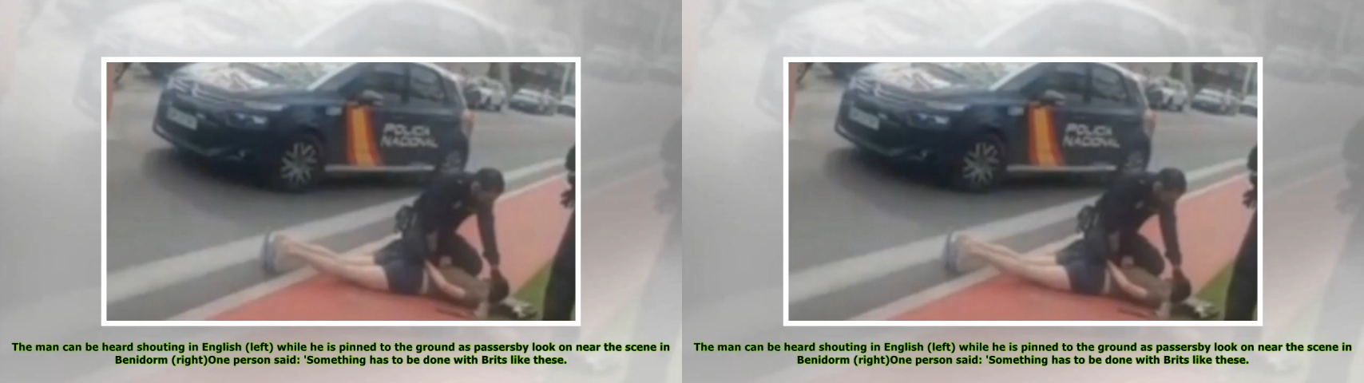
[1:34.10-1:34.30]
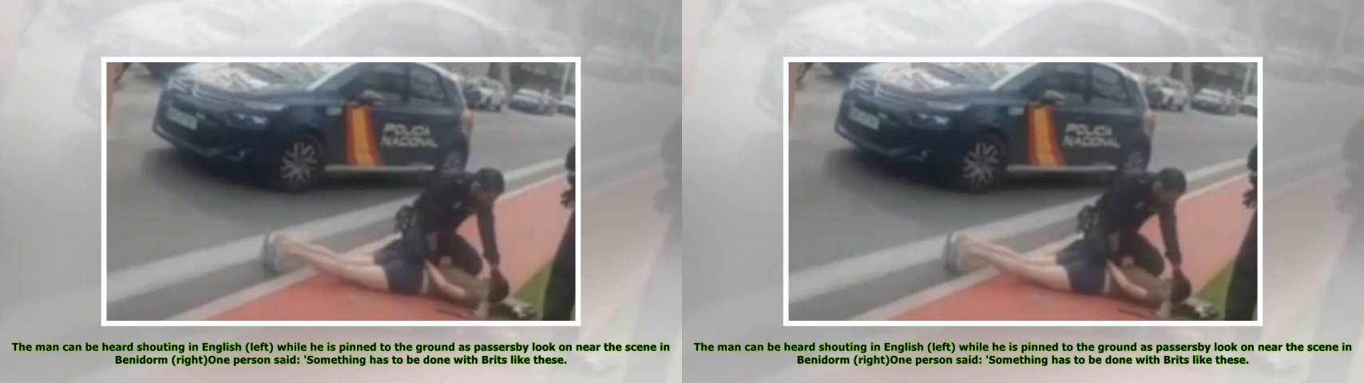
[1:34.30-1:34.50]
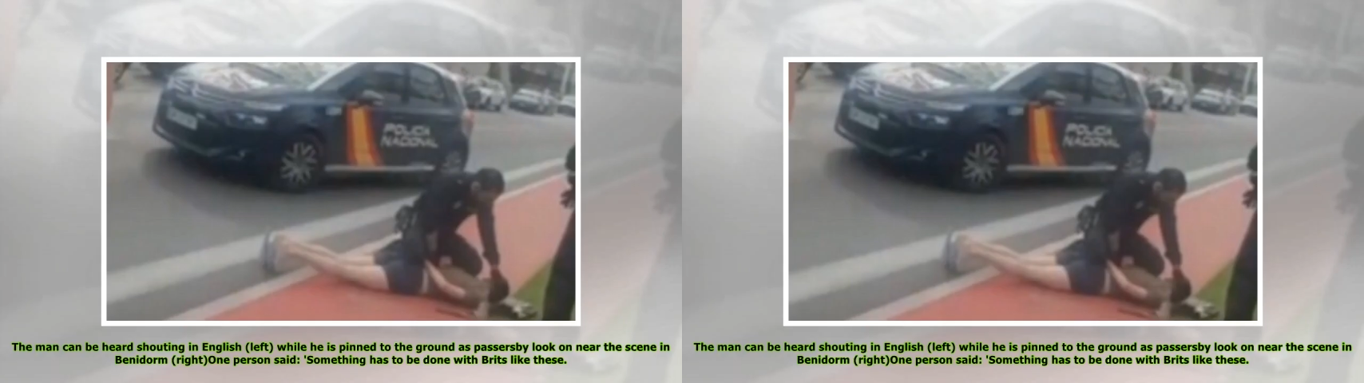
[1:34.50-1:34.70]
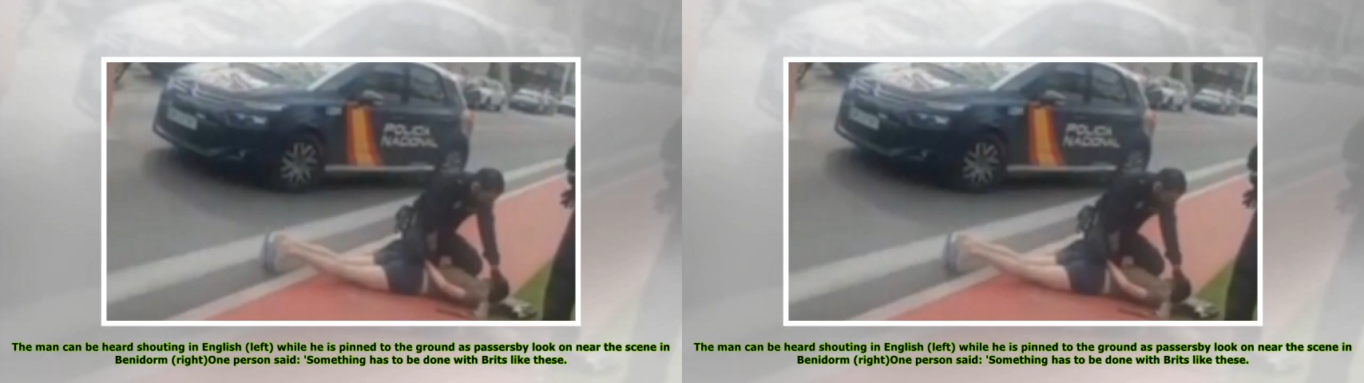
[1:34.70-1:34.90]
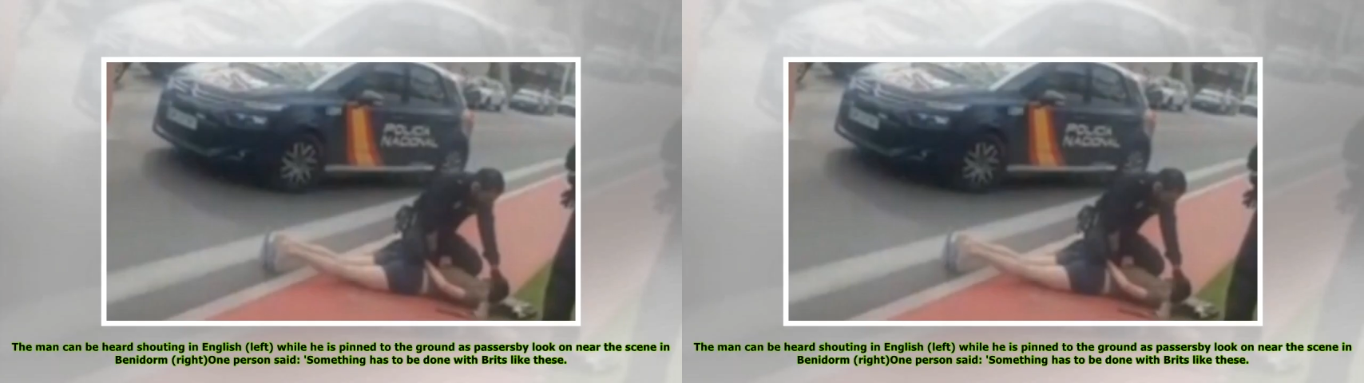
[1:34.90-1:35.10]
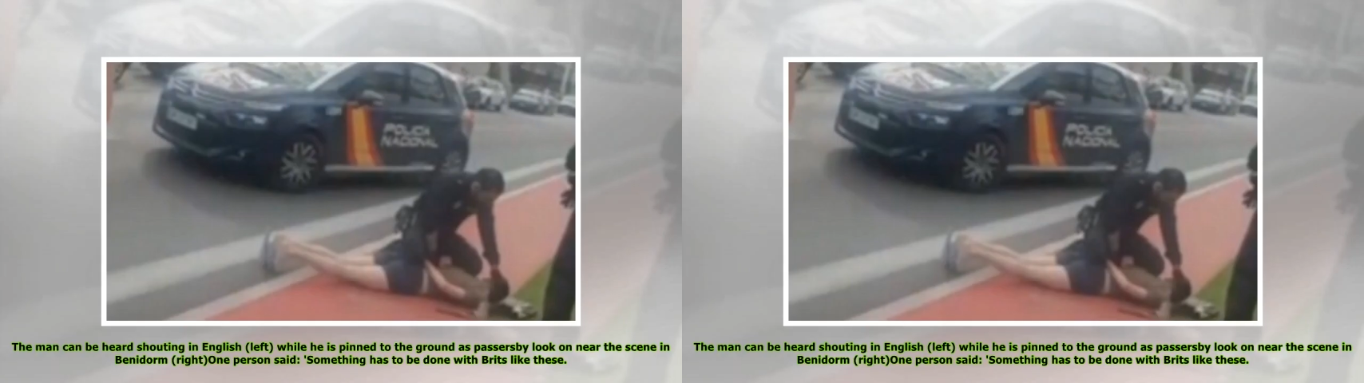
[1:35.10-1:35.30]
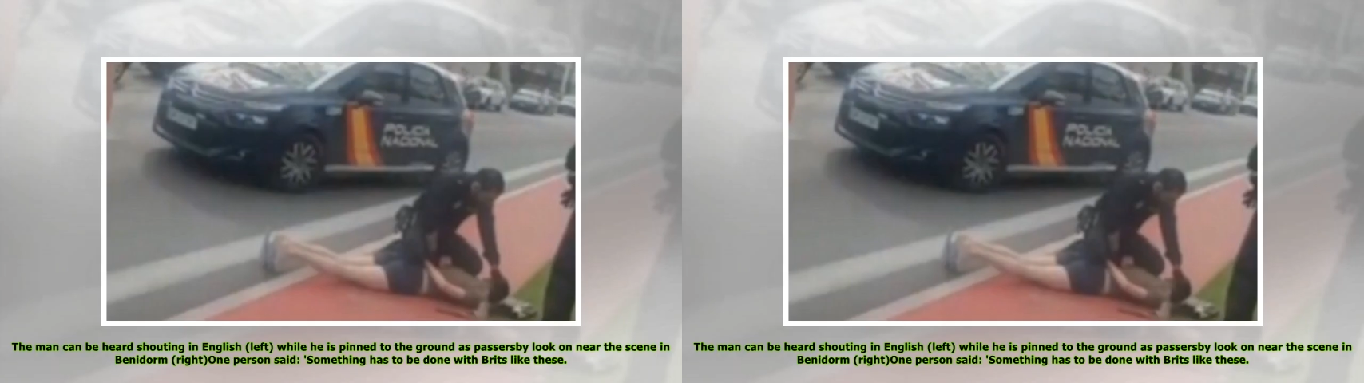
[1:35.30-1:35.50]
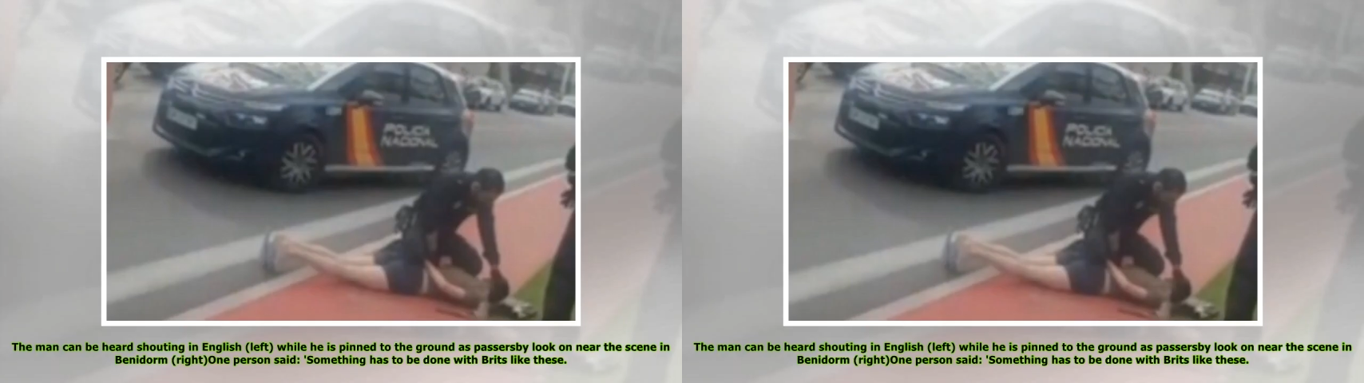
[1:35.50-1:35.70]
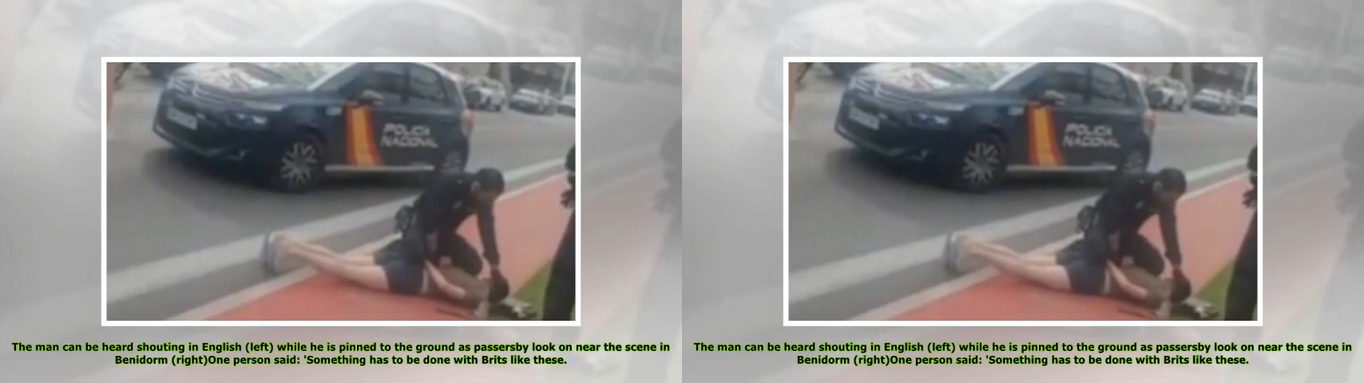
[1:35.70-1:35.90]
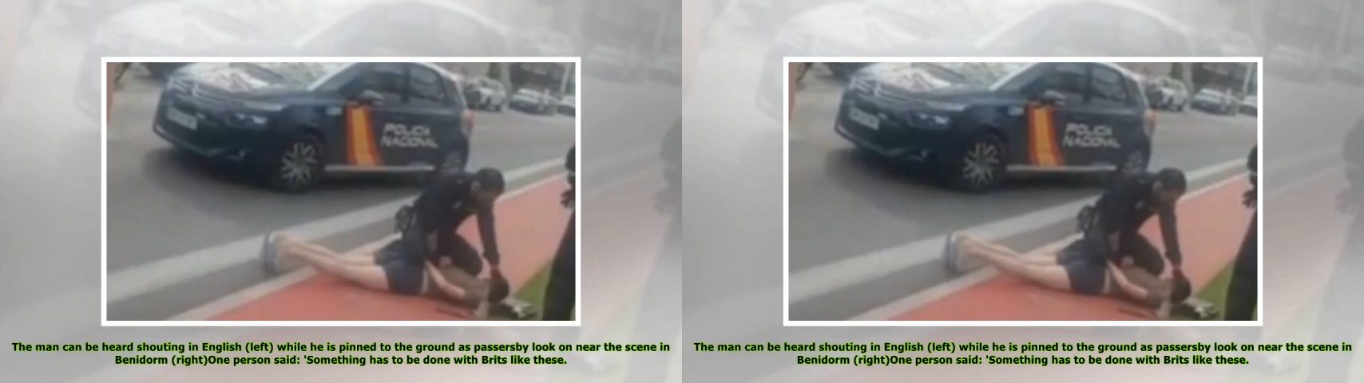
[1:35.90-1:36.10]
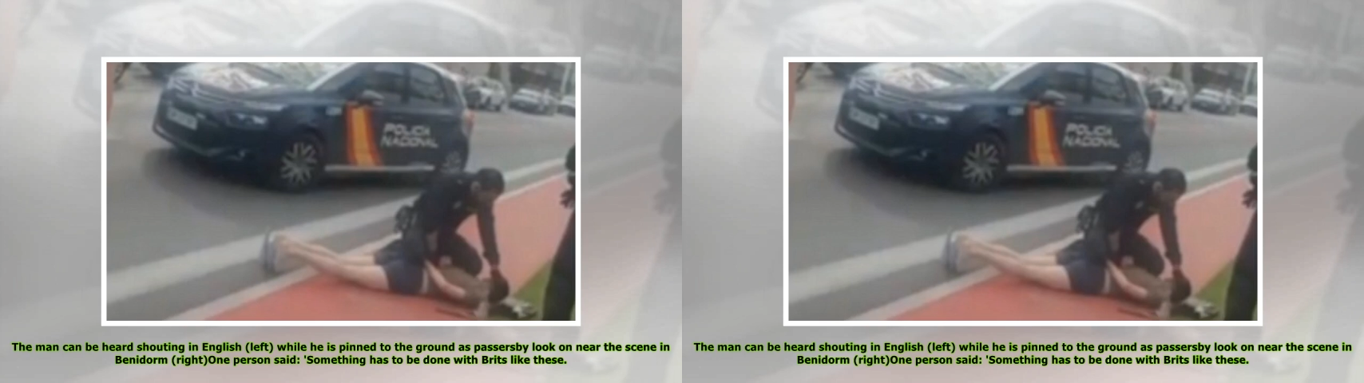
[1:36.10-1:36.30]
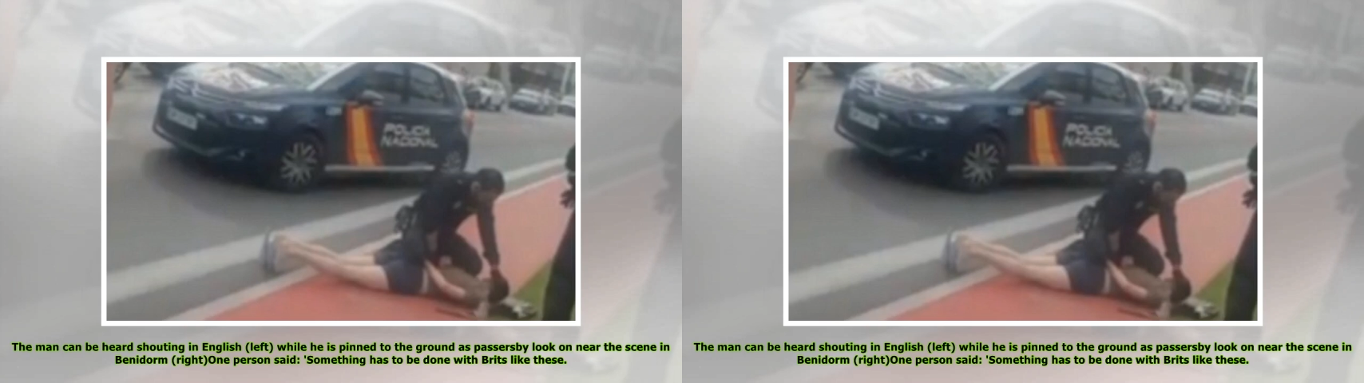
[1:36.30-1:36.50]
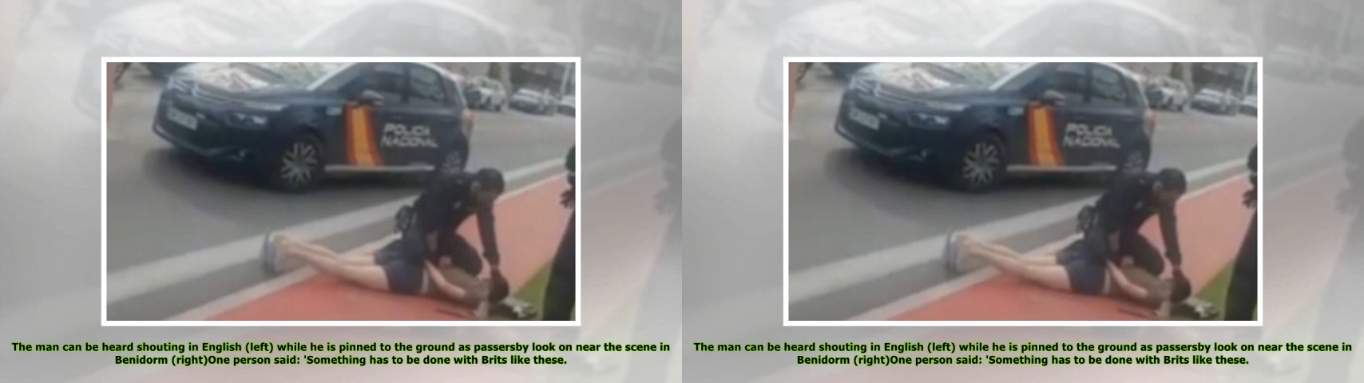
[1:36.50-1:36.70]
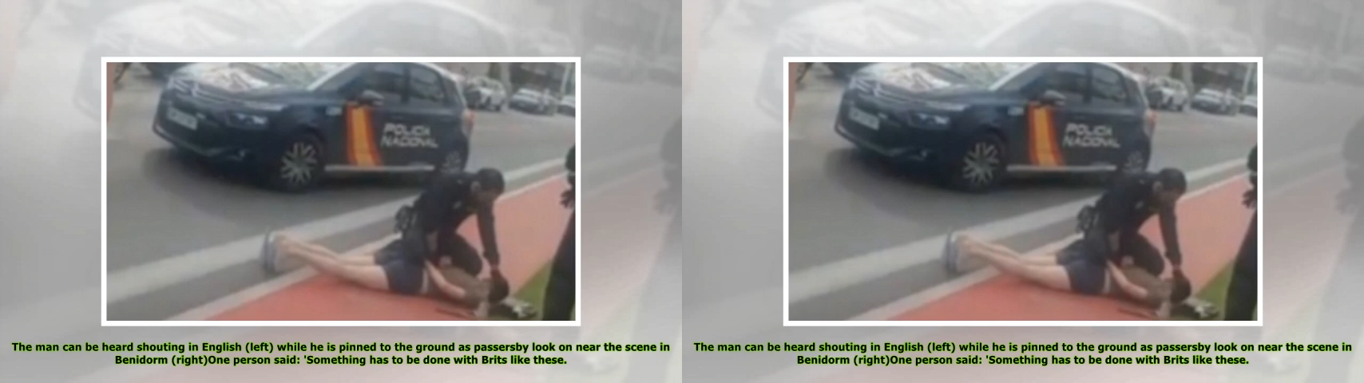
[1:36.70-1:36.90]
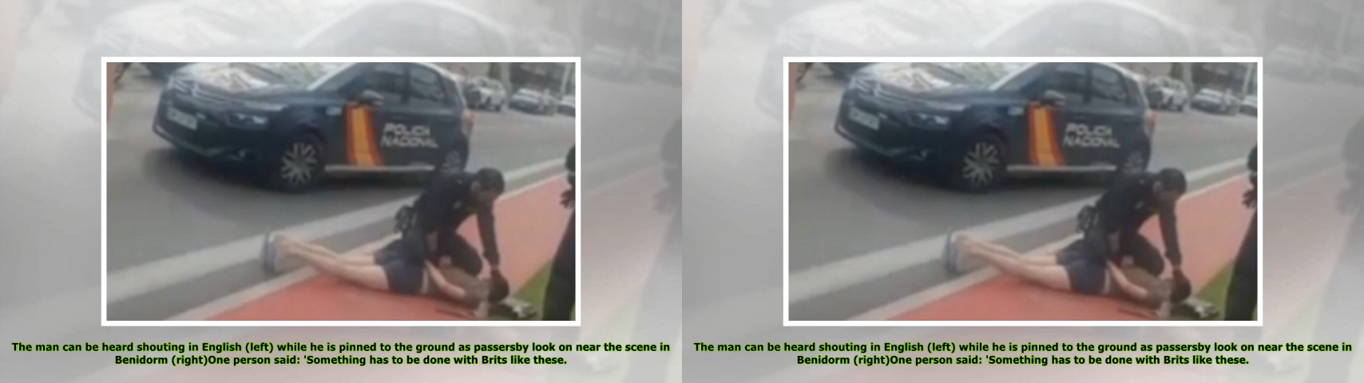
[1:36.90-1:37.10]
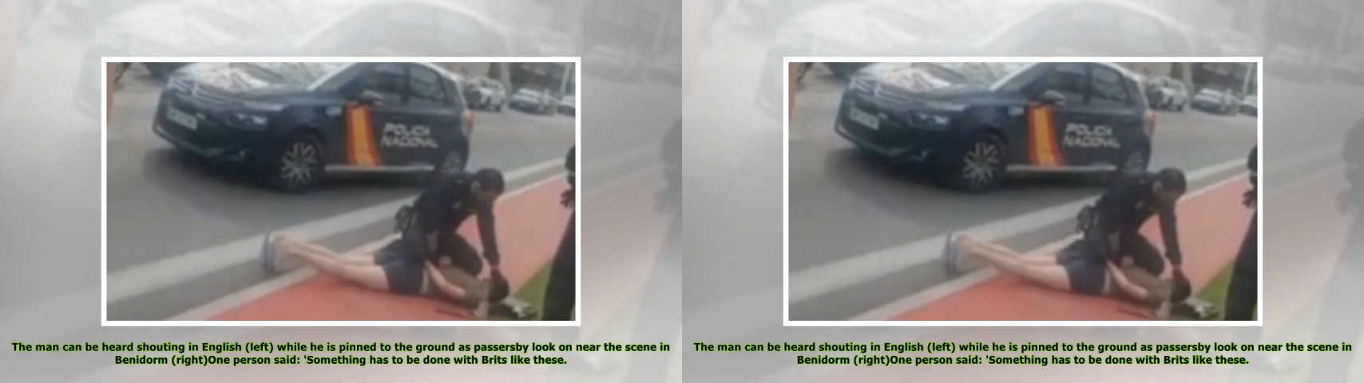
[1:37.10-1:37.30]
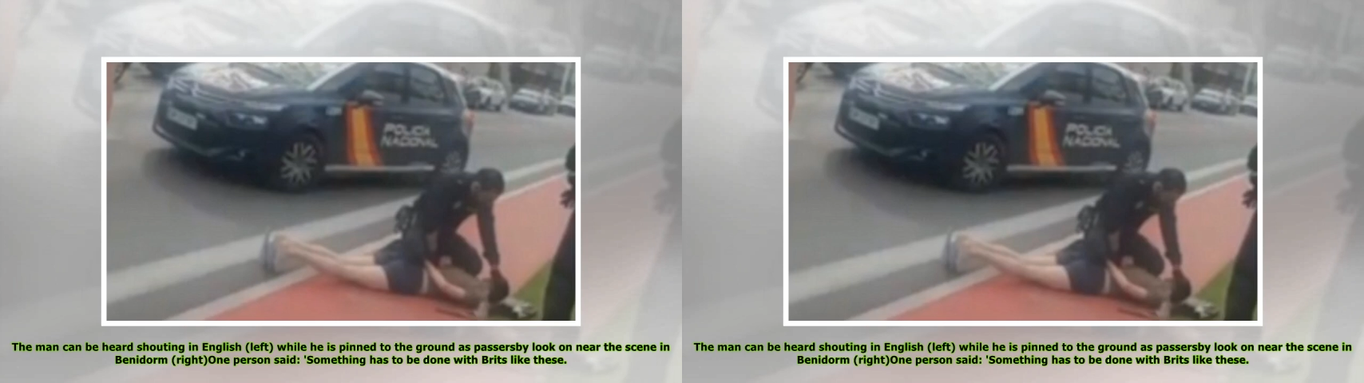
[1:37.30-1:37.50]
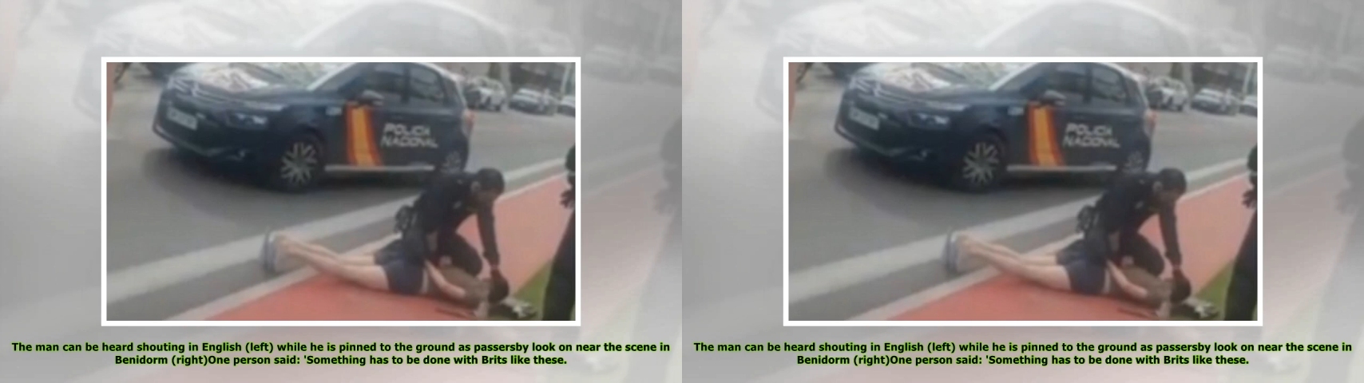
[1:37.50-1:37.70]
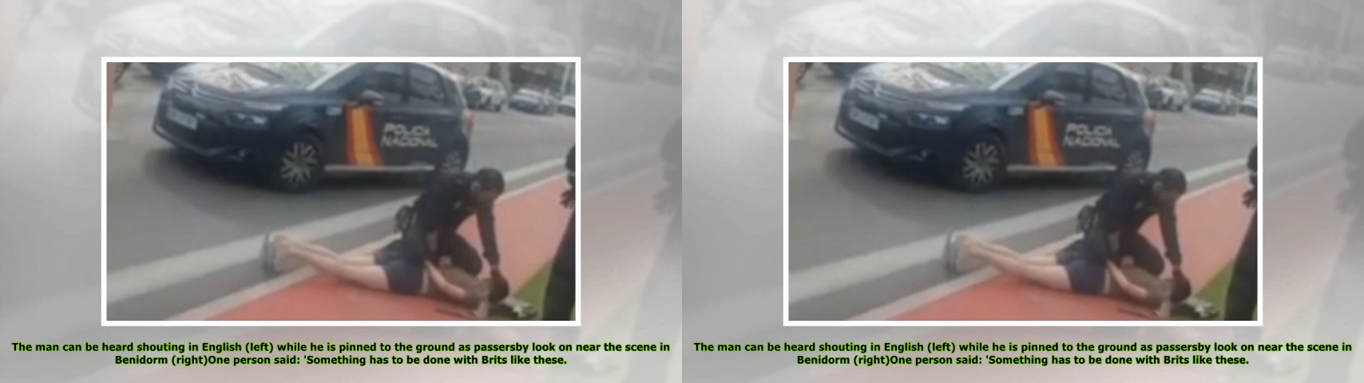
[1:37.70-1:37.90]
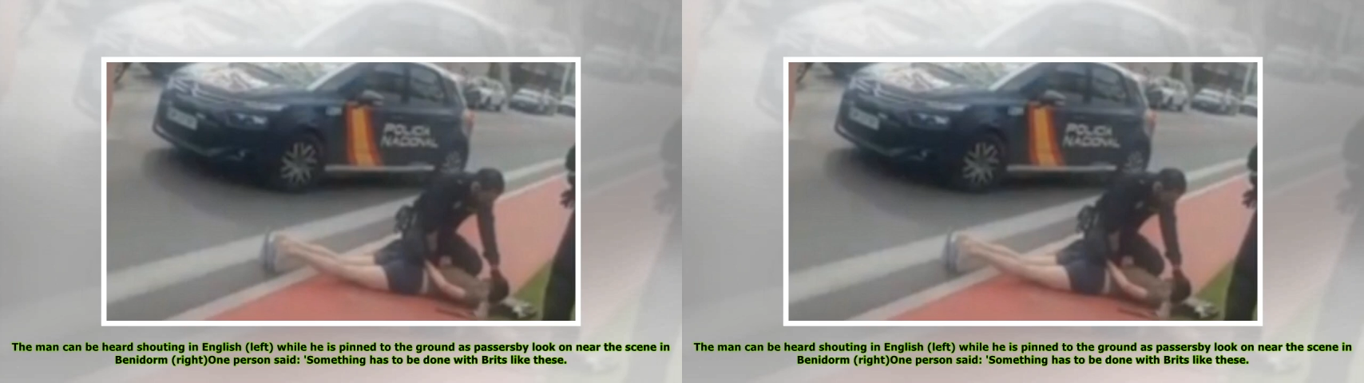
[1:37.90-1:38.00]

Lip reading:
(no speaker visible)